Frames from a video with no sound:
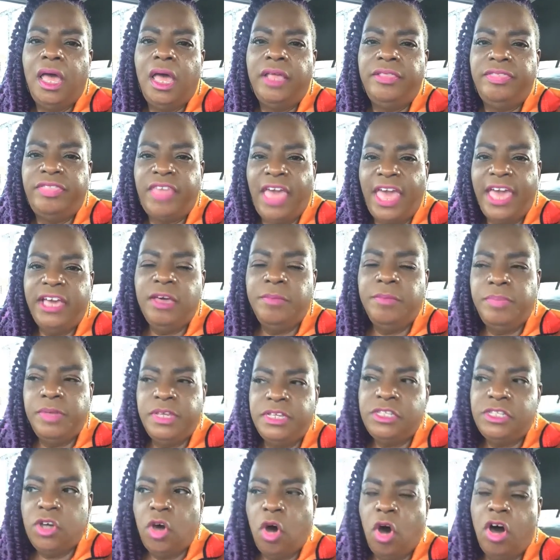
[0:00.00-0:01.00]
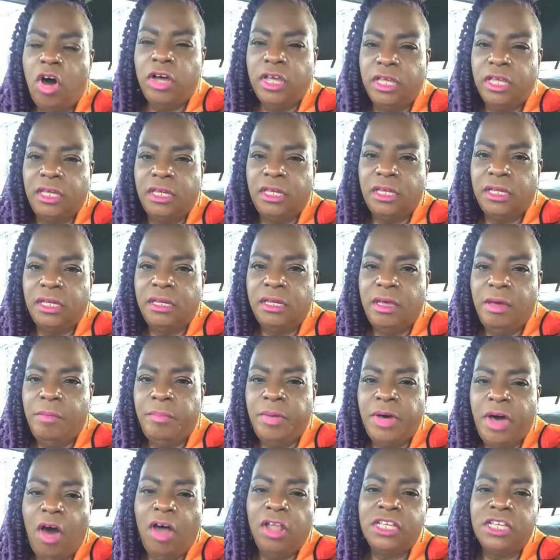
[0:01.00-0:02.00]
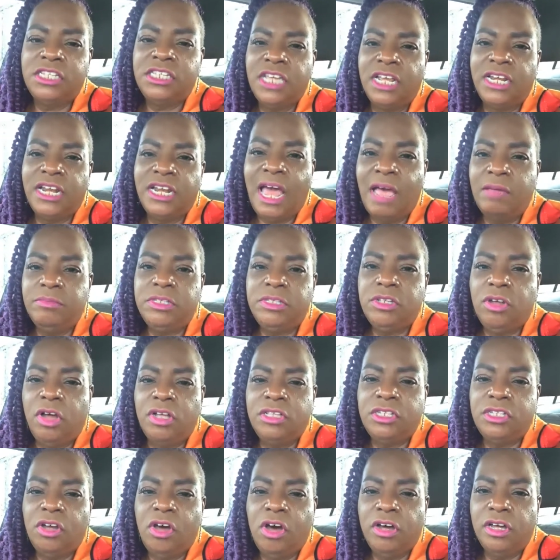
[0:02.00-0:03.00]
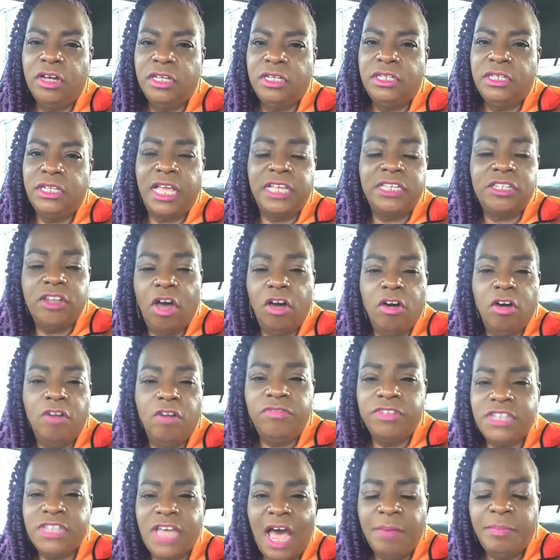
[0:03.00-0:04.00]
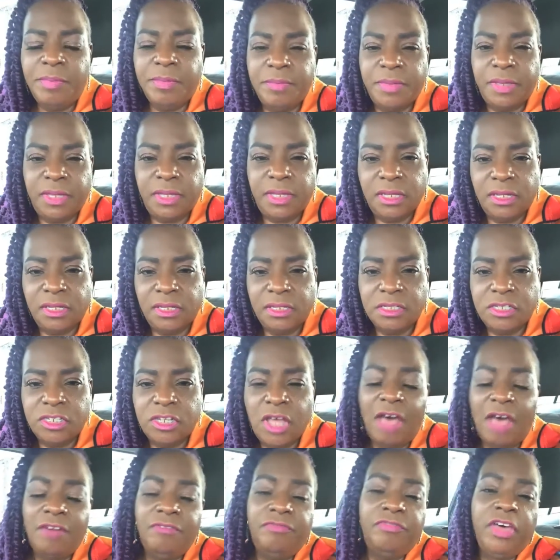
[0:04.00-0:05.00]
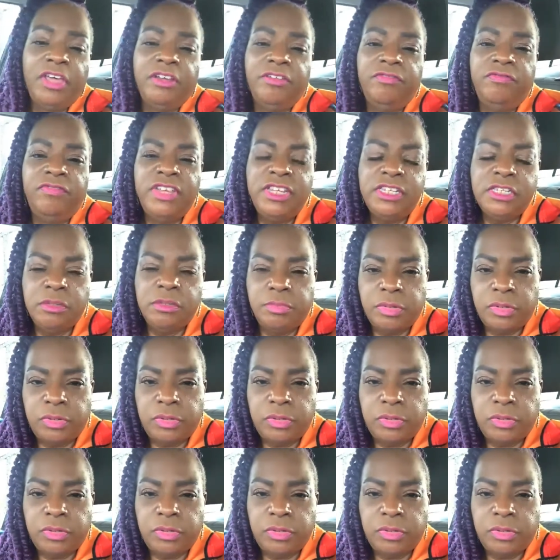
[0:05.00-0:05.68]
they could be talking, but all of a sudden I'm start talking, they talk over top of me. So I felt invisible.